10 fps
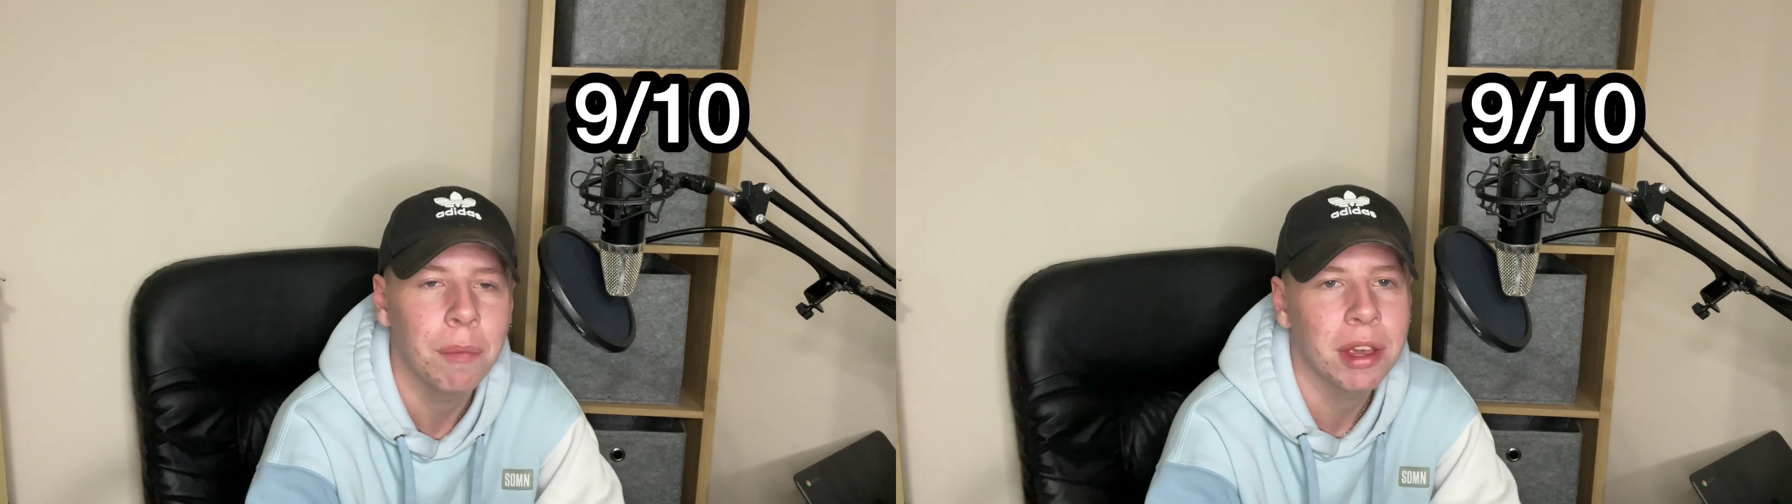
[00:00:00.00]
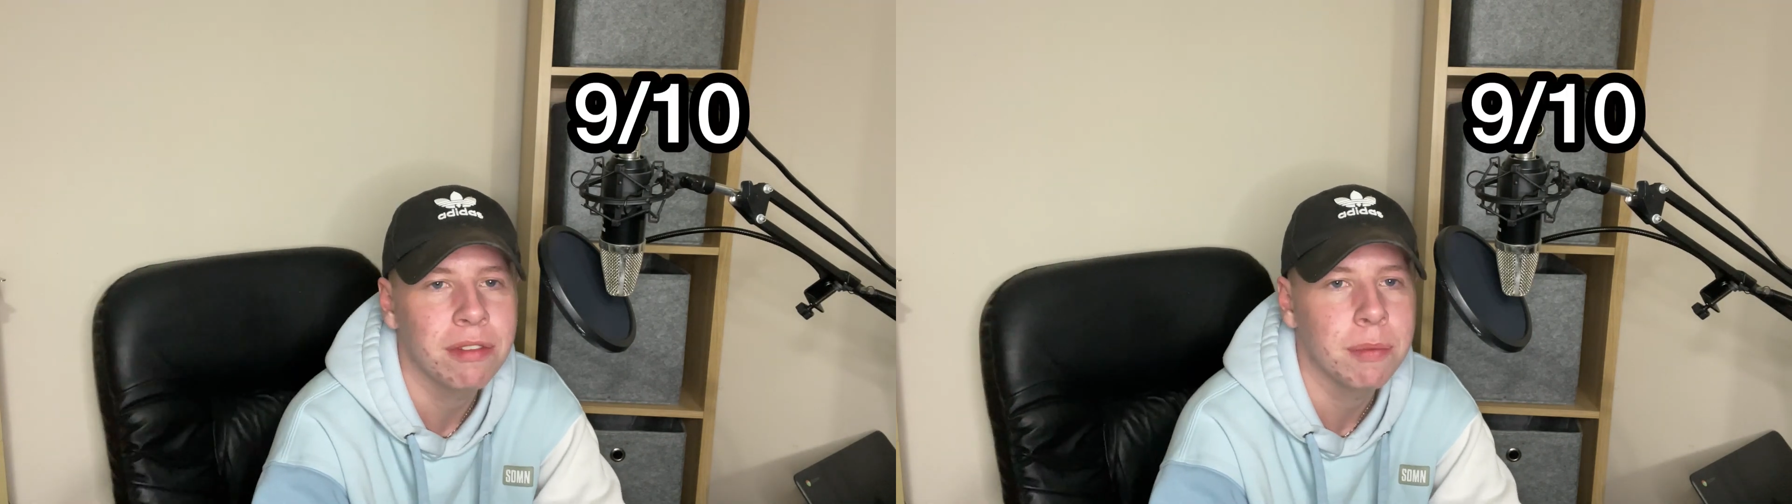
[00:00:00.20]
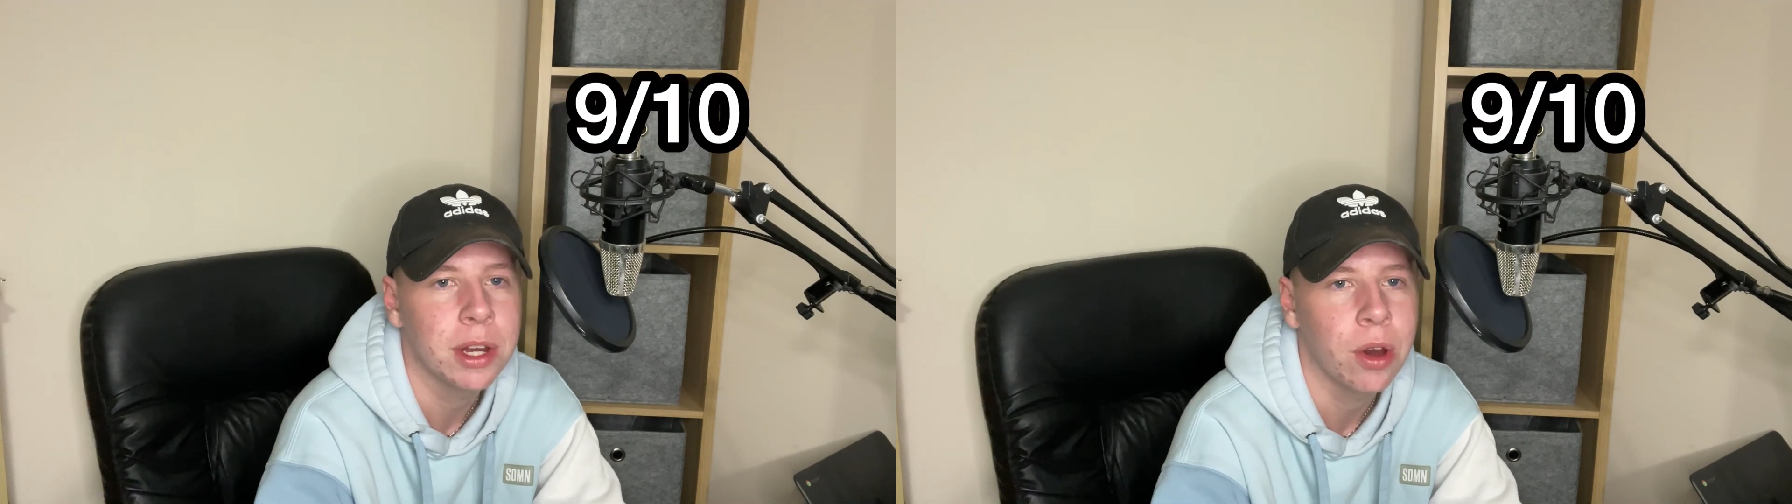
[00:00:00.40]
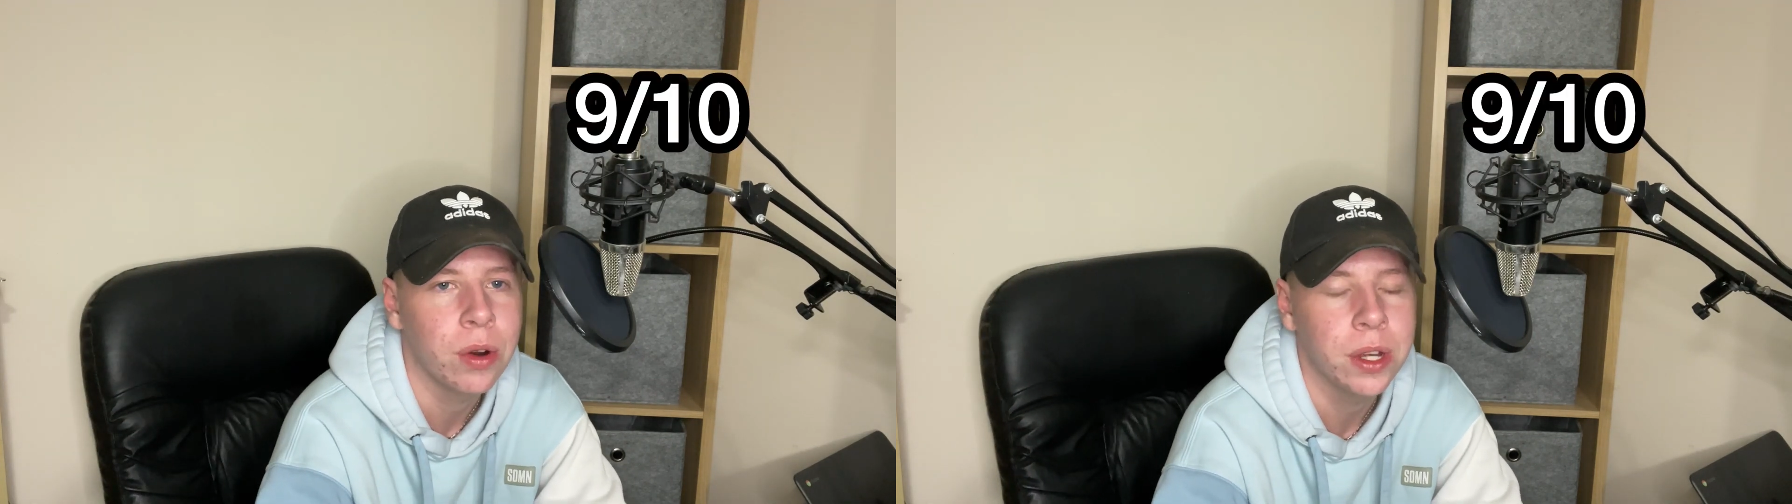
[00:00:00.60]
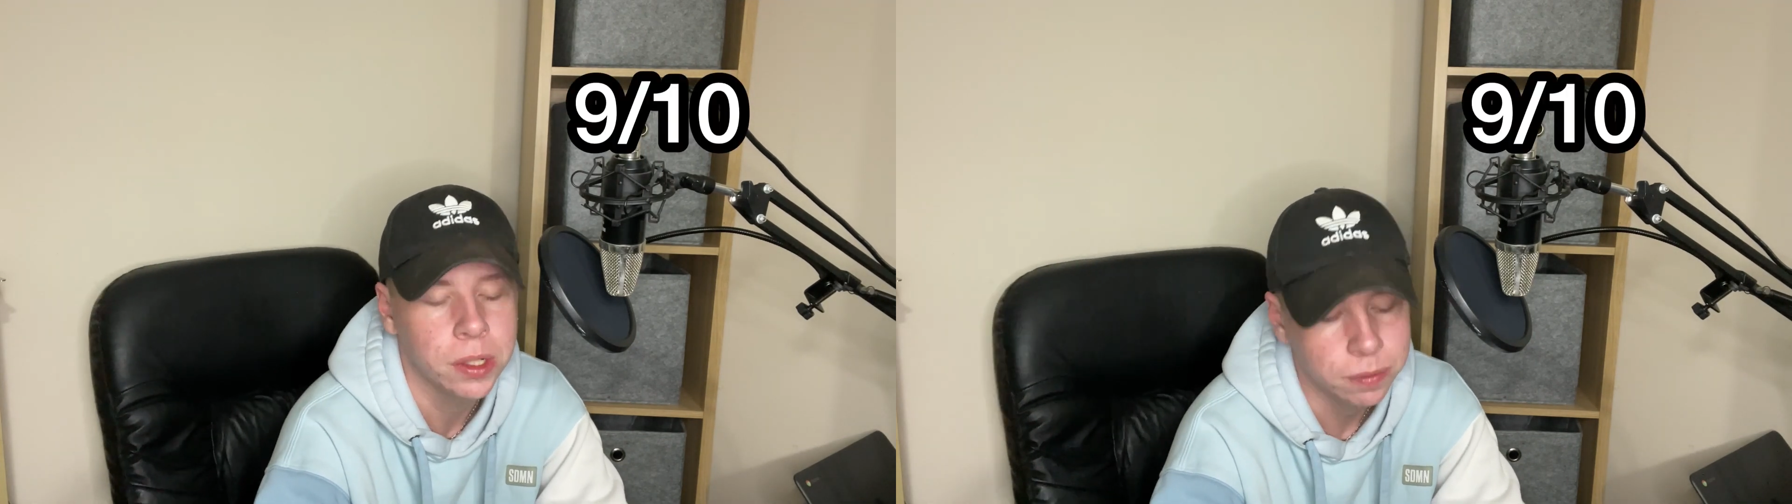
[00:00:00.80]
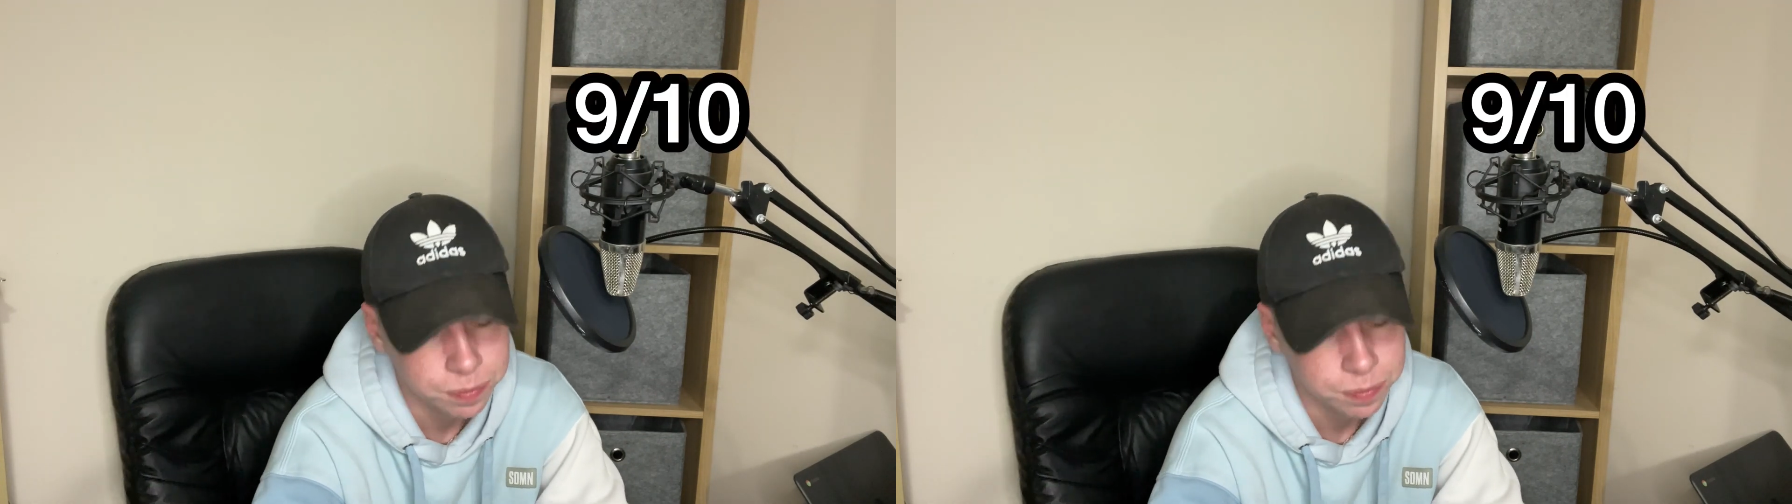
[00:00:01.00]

I'm giving him a 9.